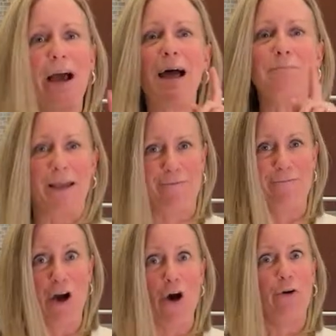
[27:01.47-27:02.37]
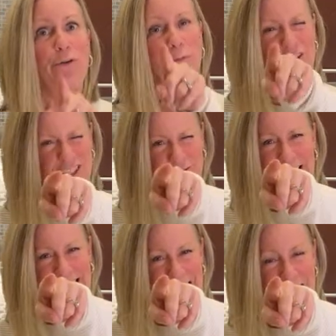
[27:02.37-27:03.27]
on my phone, which is
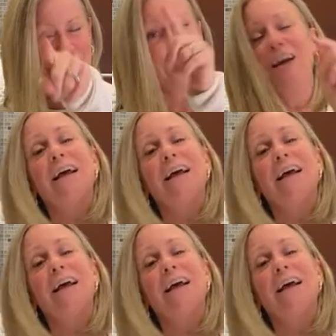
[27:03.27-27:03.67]
right there,